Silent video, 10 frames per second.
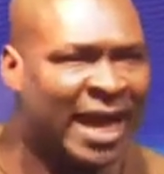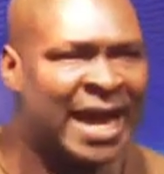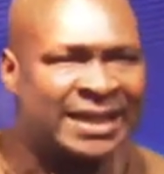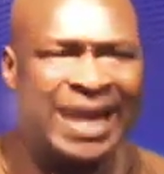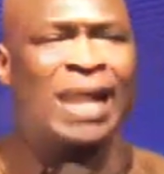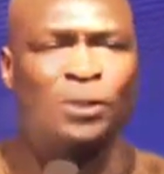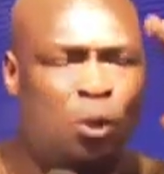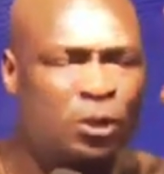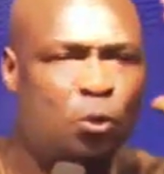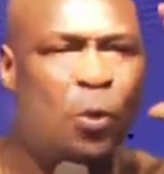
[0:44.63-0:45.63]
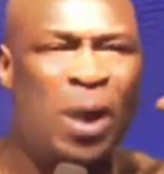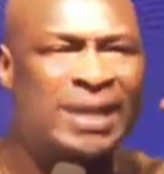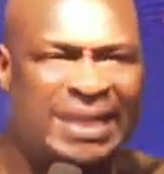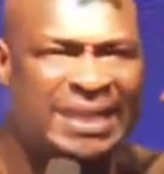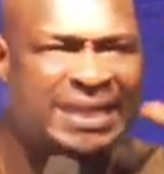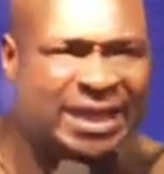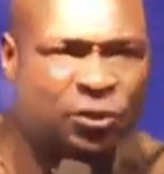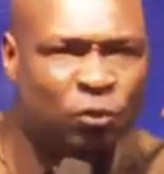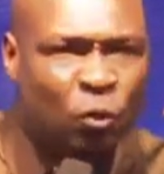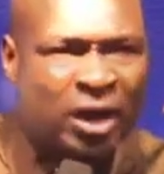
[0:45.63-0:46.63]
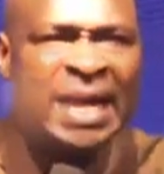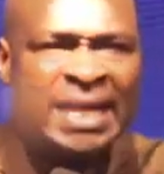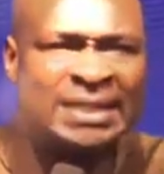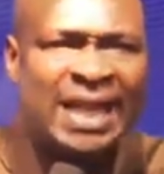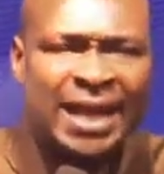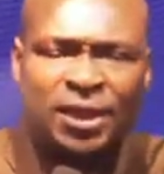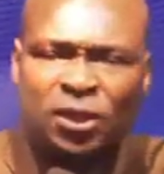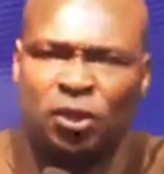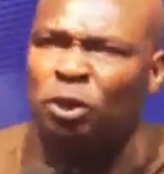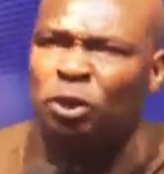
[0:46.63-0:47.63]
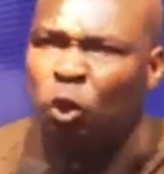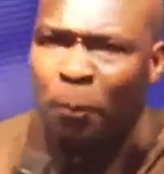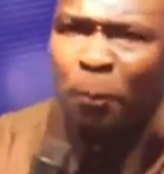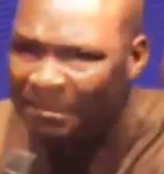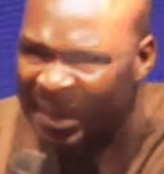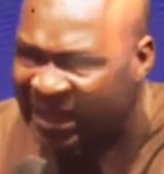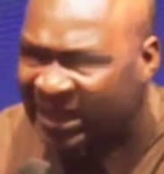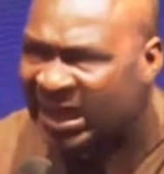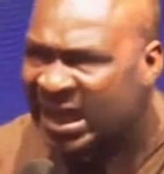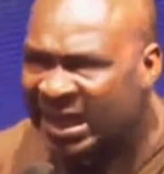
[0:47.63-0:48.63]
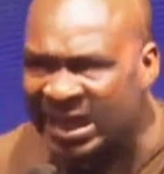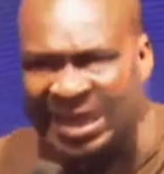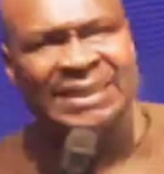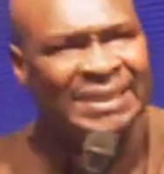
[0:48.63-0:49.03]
there are those who, when they hear this word, it's like some dopamine. It